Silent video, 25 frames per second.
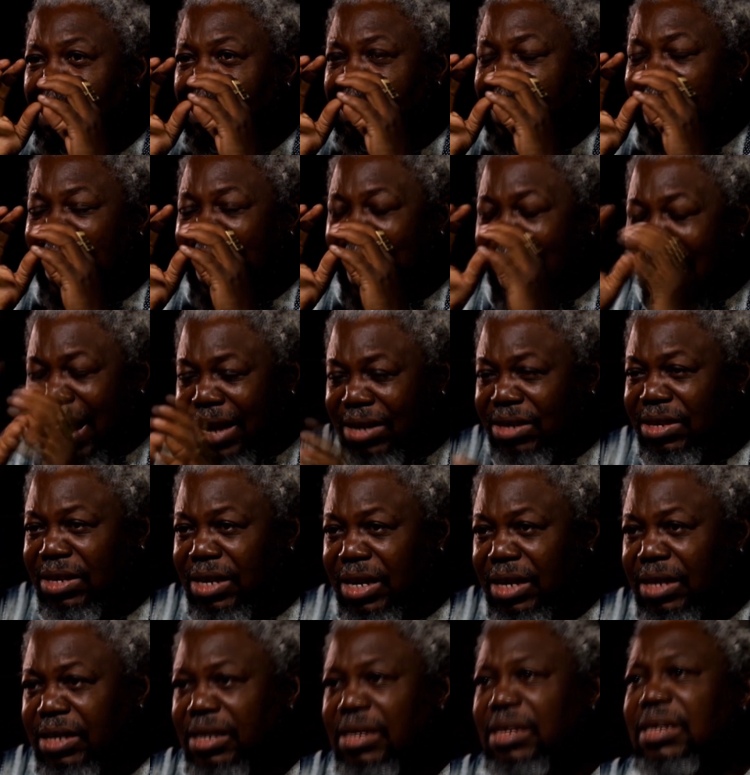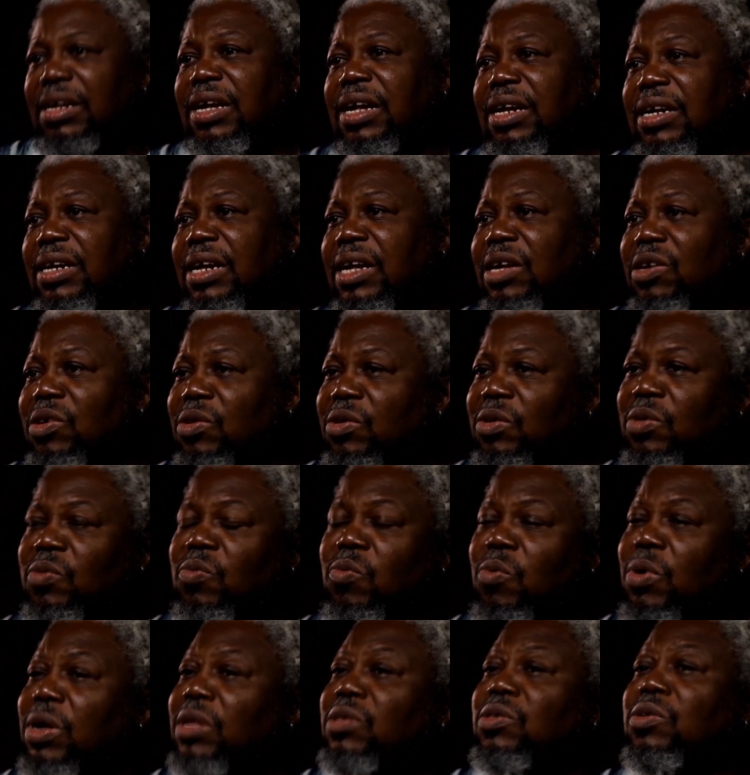the action and then use
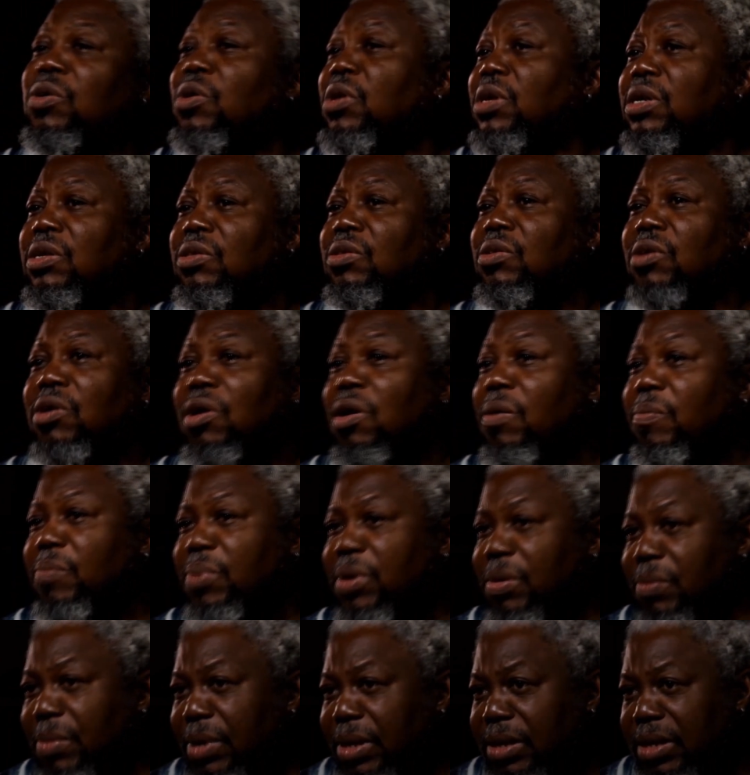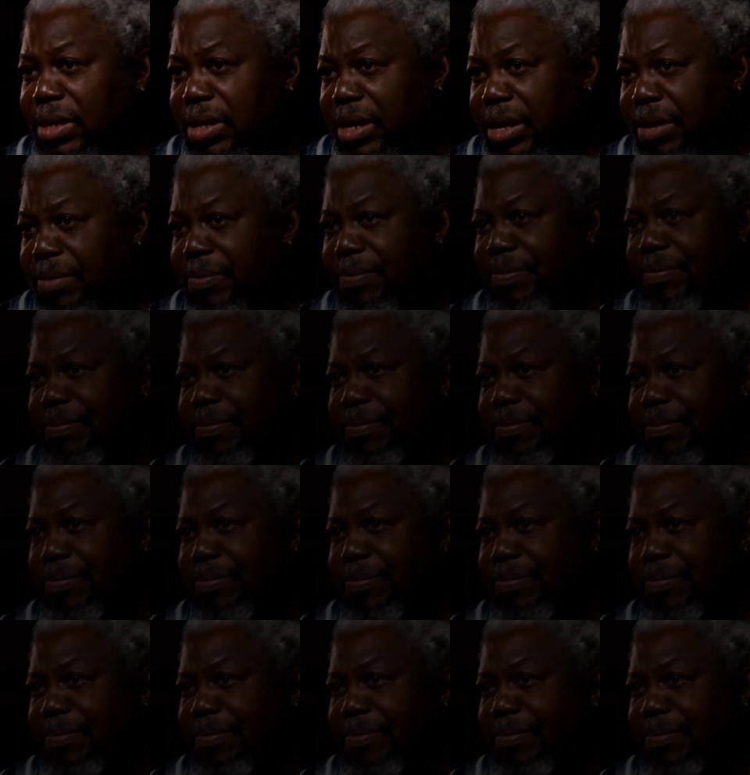words only to complement them.